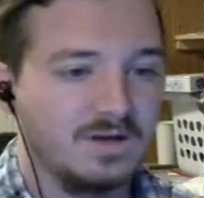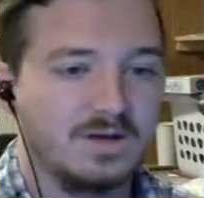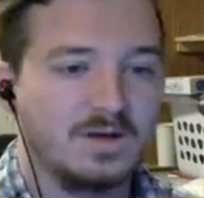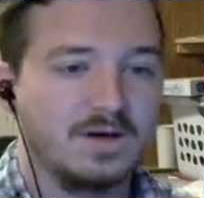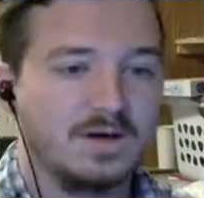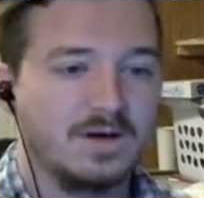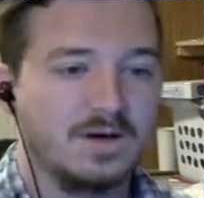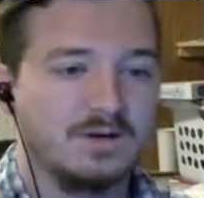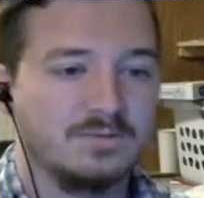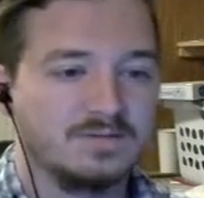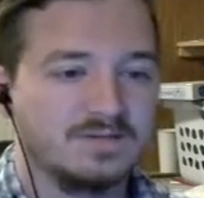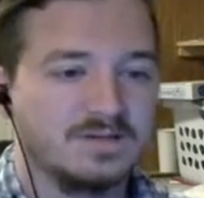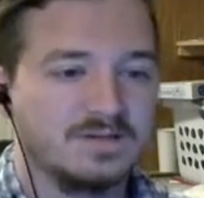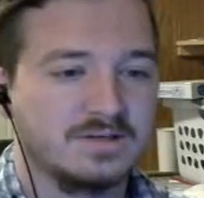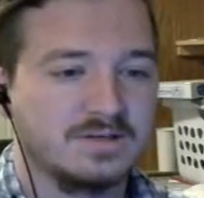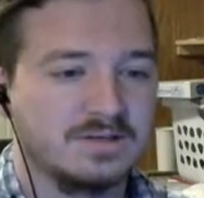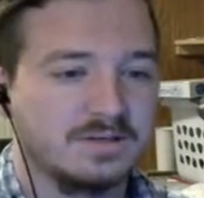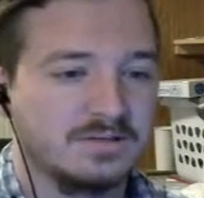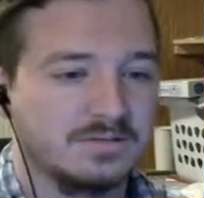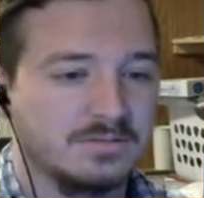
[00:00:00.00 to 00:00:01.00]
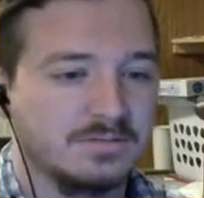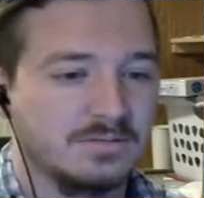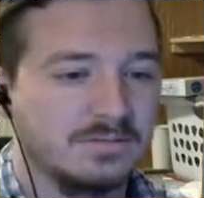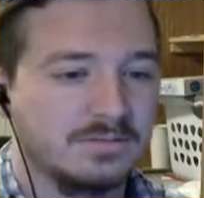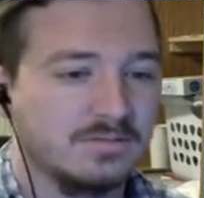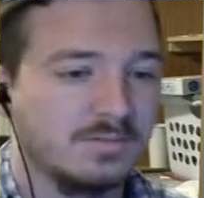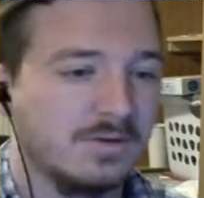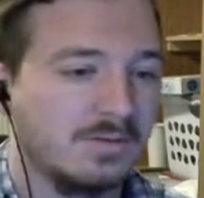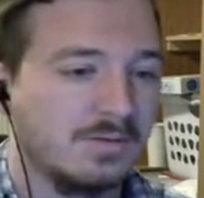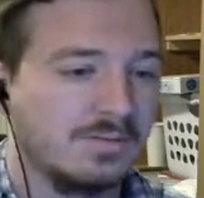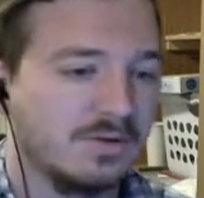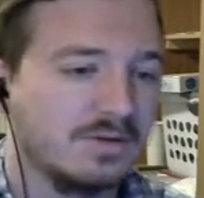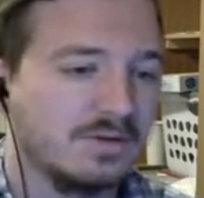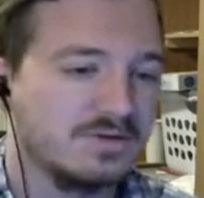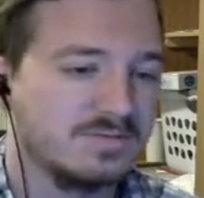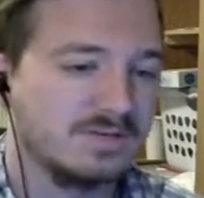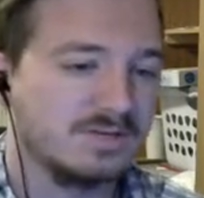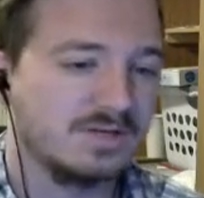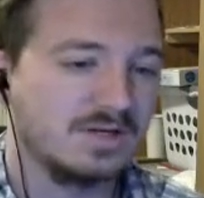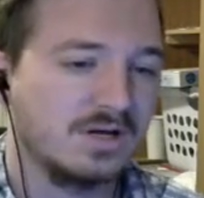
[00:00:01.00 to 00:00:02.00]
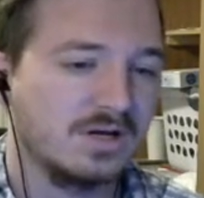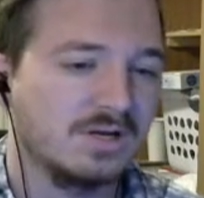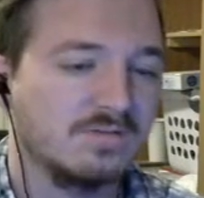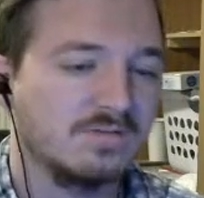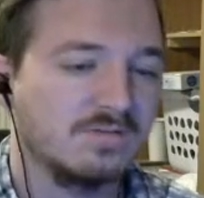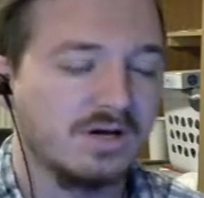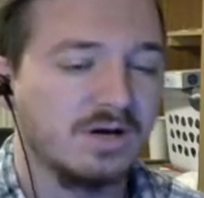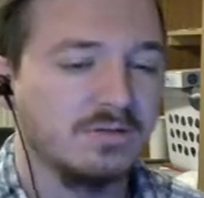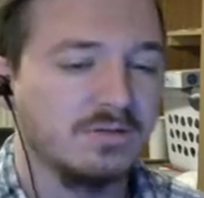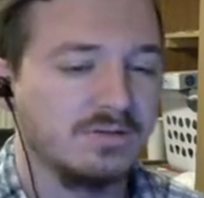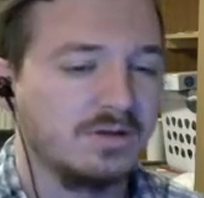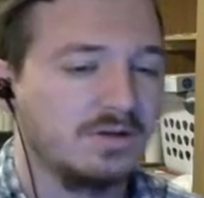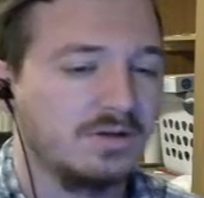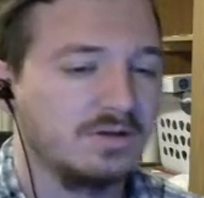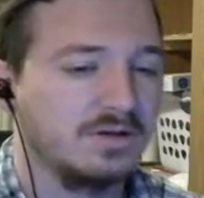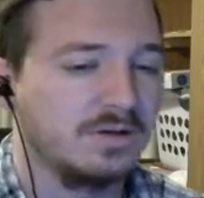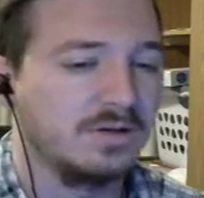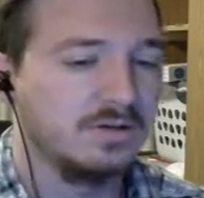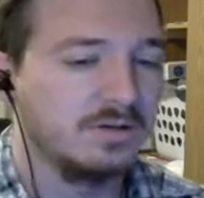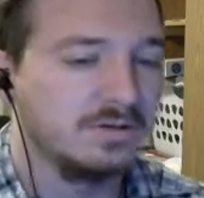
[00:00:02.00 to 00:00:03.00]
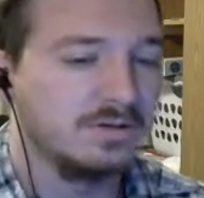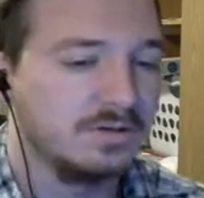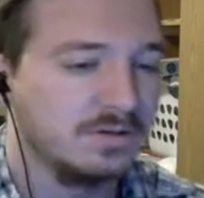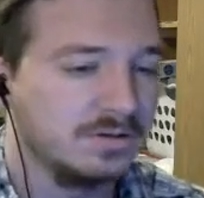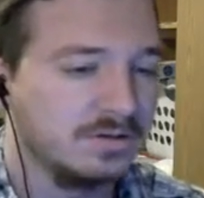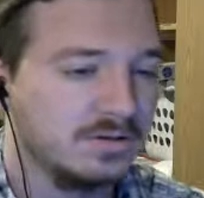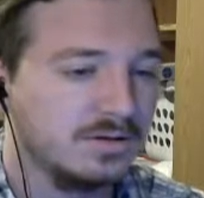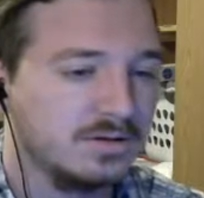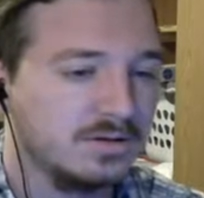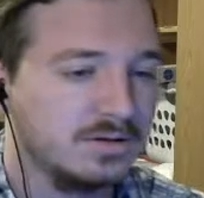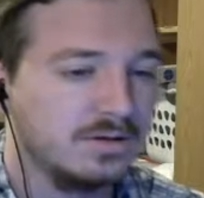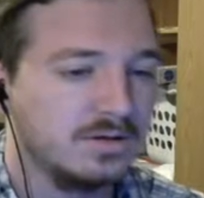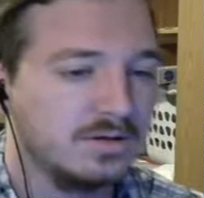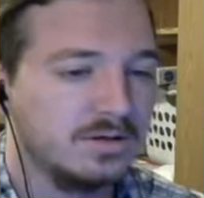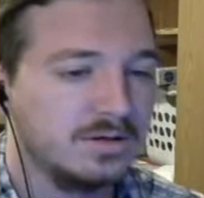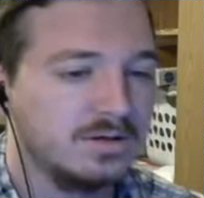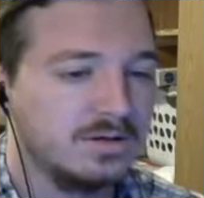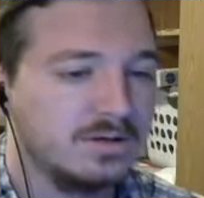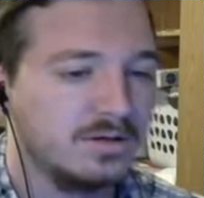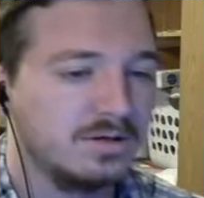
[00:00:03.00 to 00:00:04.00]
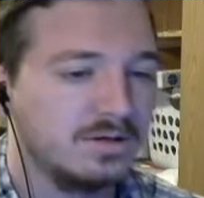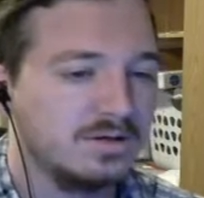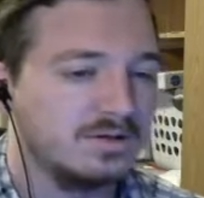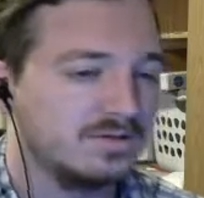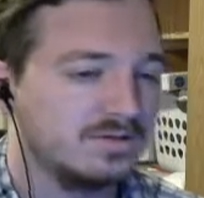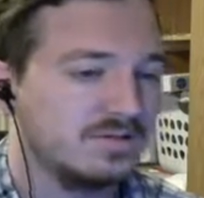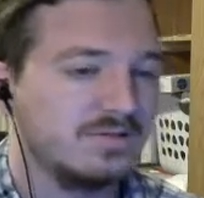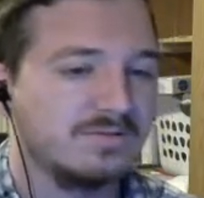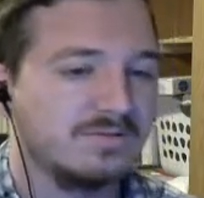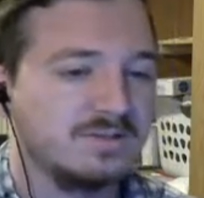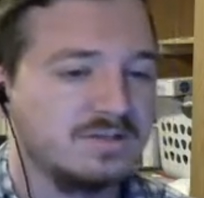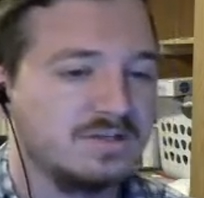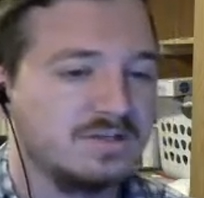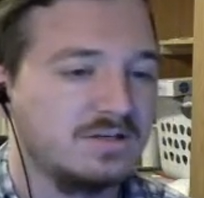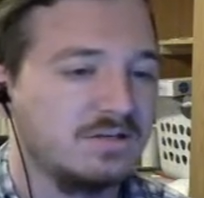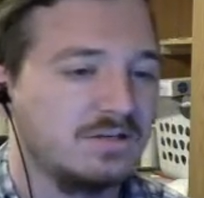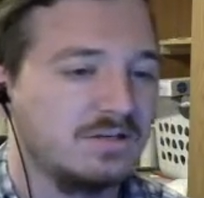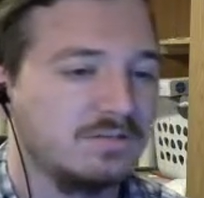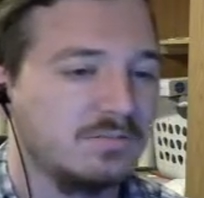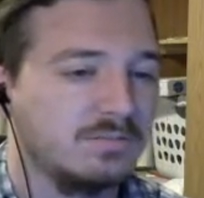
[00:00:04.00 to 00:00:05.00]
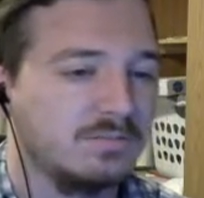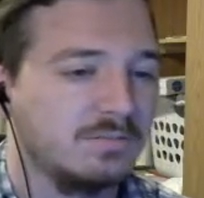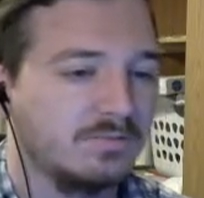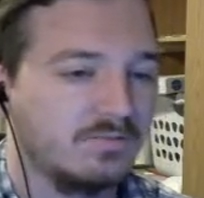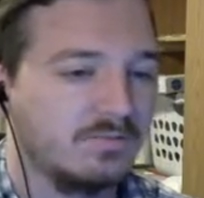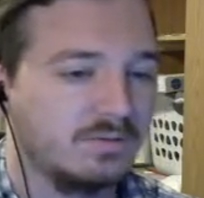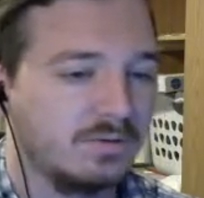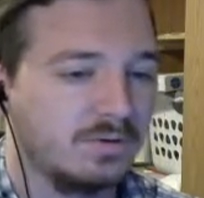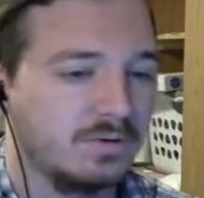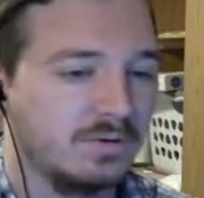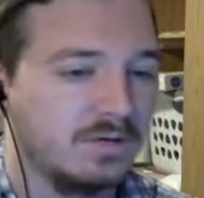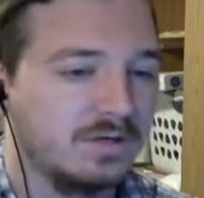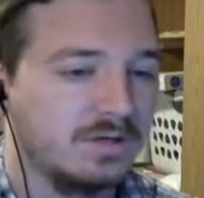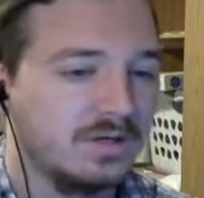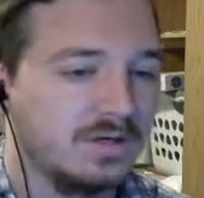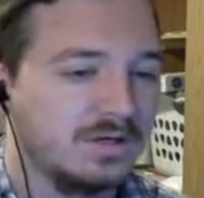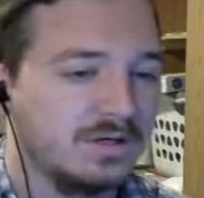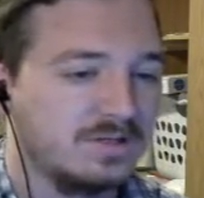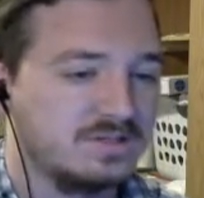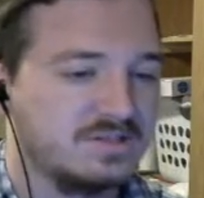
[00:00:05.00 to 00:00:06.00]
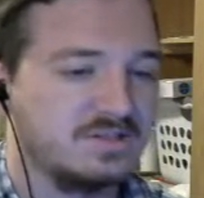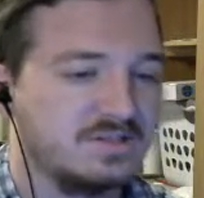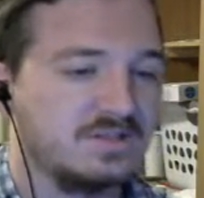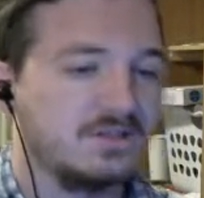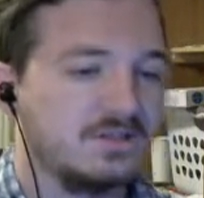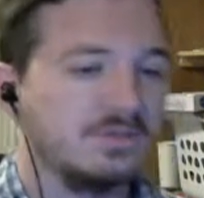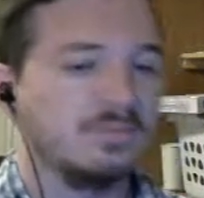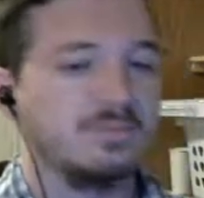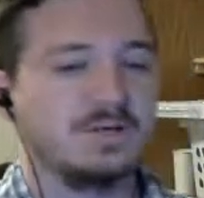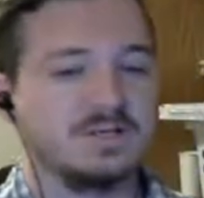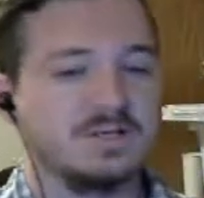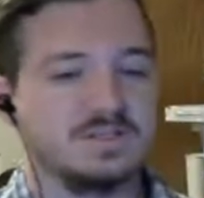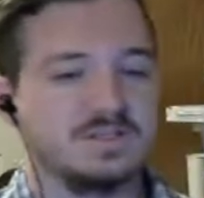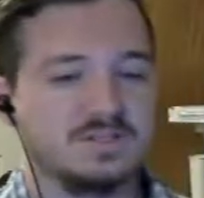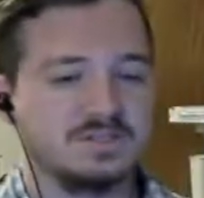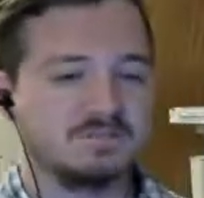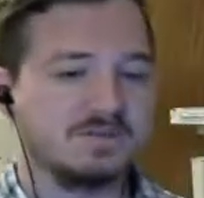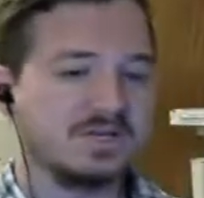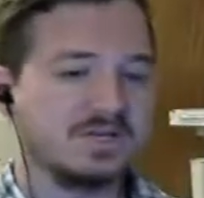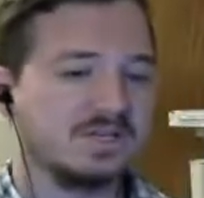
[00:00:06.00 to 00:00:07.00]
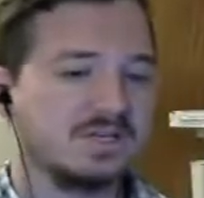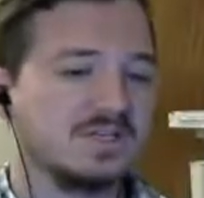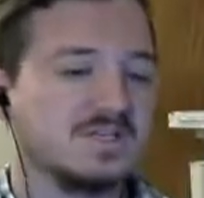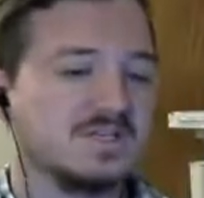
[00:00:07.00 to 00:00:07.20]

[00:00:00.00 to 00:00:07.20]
I was thinking, my brother's been kind of down lately. He's never seen a human before, and seeing you might just make his